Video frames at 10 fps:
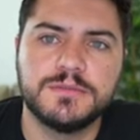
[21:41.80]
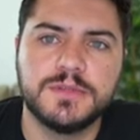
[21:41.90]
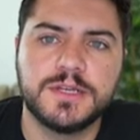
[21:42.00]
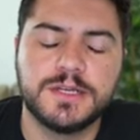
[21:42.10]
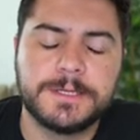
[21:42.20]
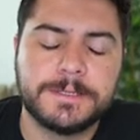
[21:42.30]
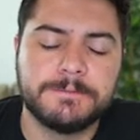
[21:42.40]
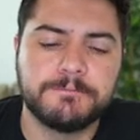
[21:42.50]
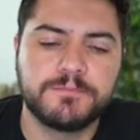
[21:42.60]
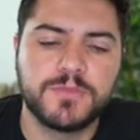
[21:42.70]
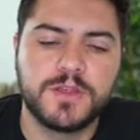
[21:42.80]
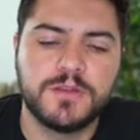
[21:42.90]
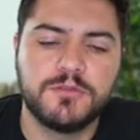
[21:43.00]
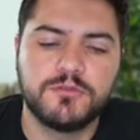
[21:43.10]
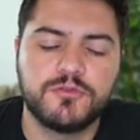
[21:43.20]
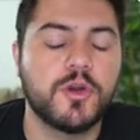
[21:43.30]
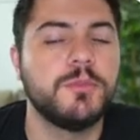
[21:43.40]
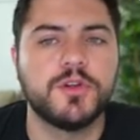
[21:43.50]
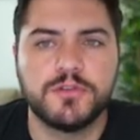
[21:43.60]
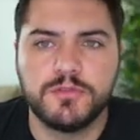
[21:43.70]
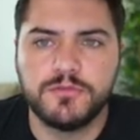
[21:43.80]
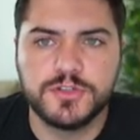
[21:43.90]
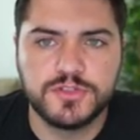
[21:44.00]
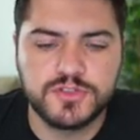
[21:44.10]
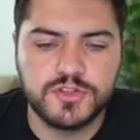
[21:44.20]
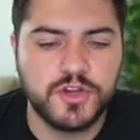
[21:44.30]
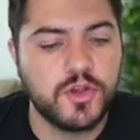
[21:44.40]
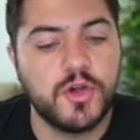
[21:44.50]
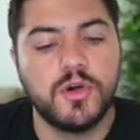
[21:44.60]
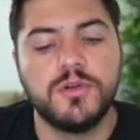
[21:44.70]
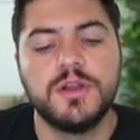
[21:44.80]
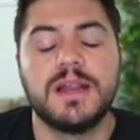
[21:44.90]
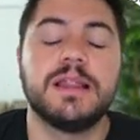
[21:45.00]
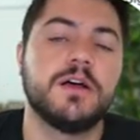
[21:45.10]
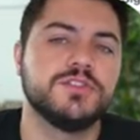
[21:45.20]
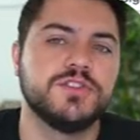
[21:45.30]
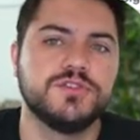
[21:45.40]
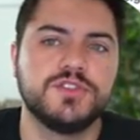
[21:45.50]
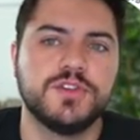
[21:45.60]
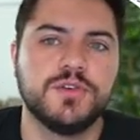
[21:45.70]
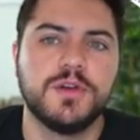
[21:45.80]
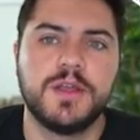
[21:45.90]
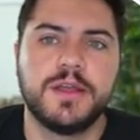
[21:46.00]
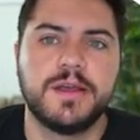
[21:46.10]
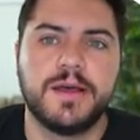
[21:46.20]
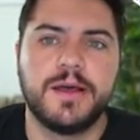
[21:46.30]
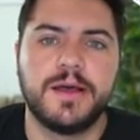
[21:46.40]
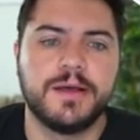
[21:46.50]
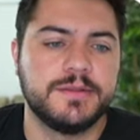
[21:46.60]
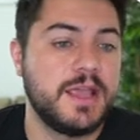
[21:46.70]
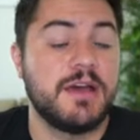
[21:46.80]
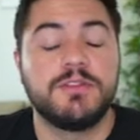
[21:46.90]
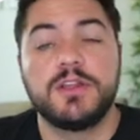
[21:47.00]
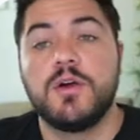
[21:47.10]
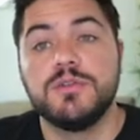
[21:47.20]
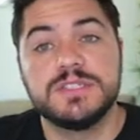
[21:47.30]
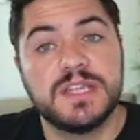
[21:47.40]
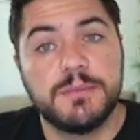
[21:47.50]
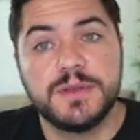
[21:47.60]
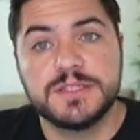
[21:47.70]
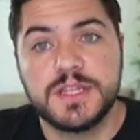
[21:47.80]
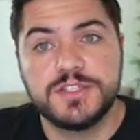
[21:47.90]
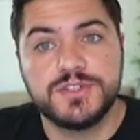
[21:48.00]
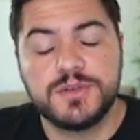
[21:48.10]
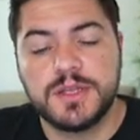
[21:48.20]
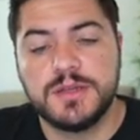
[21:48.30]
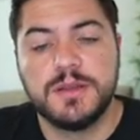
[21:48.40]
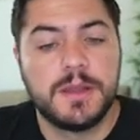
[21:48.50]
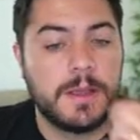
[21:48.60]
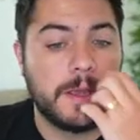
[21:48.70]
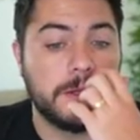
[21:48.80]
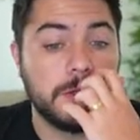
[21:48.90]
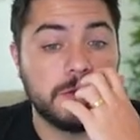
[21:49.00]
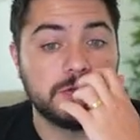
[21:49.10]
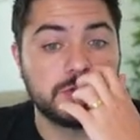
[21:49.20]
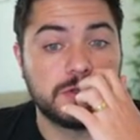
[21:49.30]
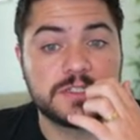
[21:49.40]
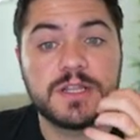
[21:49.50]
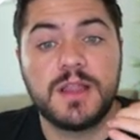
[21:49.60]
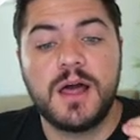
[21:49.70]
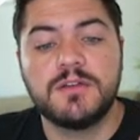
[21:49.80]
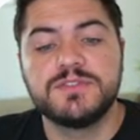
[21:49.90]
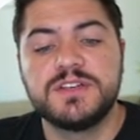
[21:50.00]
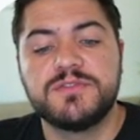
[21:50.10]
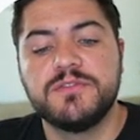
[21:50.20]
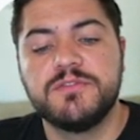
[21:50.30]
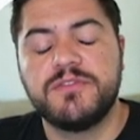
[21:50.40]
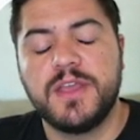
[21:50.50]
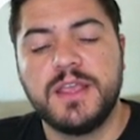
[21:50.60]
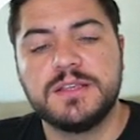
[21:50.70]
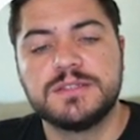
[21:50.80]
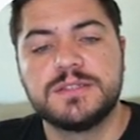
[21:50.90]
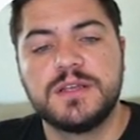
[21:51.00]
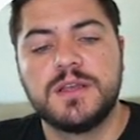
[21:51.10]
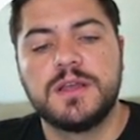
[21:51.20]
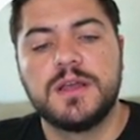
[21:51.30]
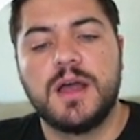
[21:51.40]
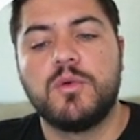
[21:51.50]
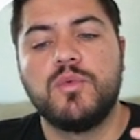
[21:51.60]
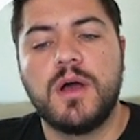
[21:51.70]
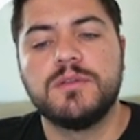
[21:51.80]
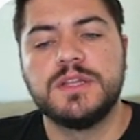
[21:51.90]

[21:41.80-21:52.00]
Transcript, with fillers: the um, from your Visual Studio Code. It allows you to uh, they have like code snippets that you can use. So there's a lot of different things around